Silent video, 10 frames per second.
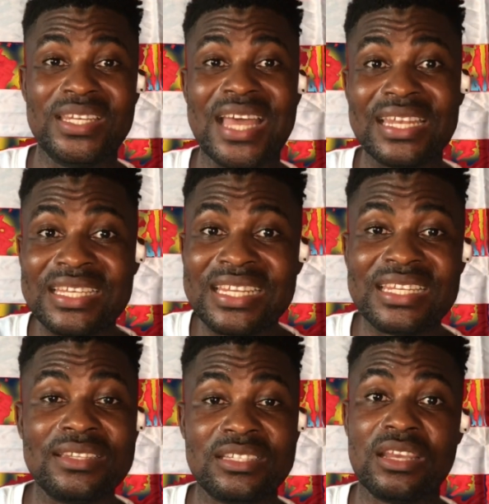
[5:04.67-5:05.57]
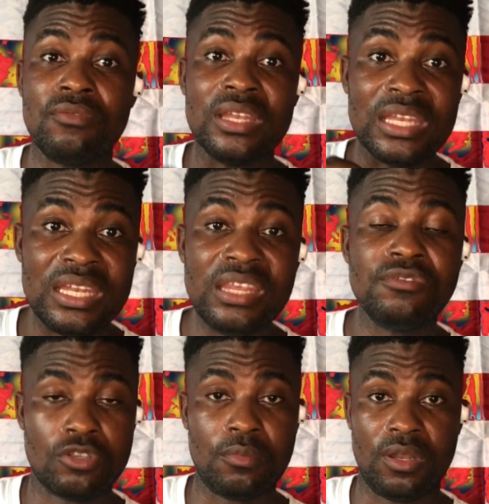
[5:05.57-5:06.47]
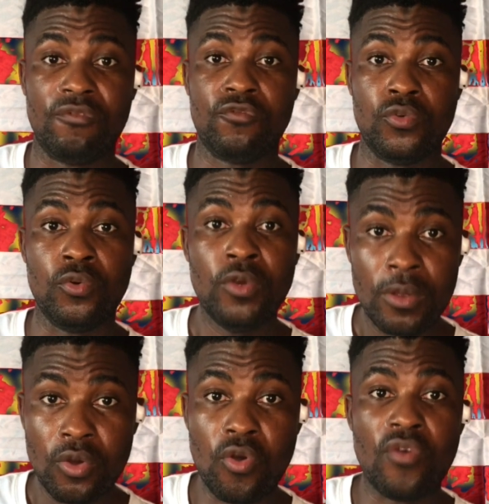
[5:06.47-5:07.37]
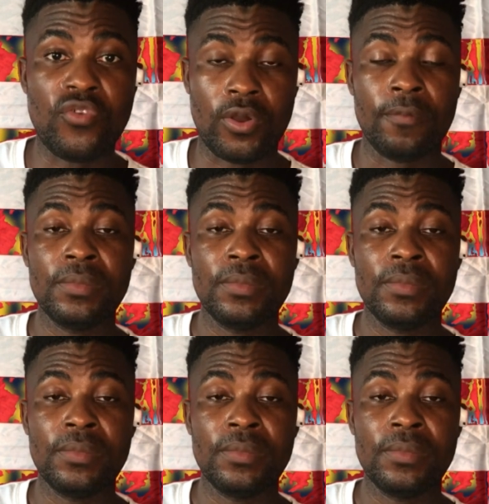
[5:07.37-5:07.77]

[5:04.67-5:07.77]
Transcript: that they themselves will leave some of the food over.